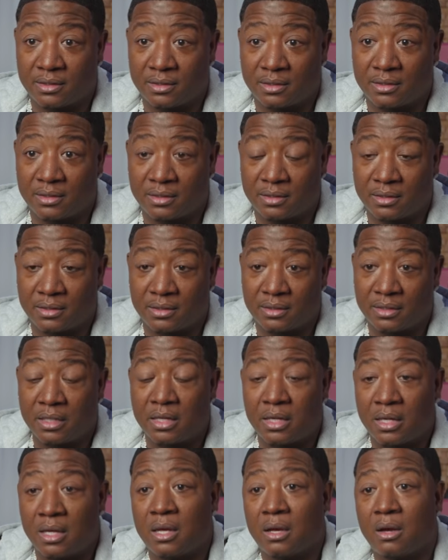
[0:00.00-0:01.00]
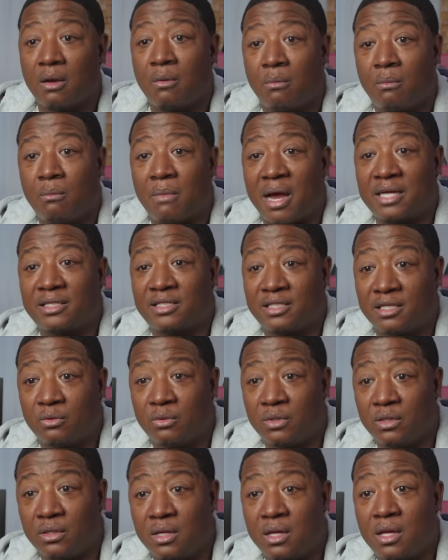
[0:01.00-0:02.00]
Yeah. Uh. My shit
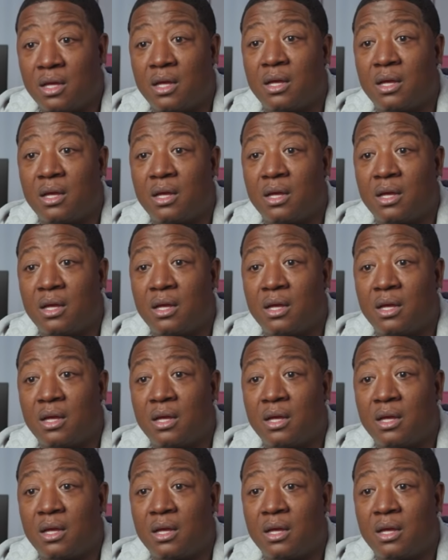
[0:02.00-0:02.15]
was,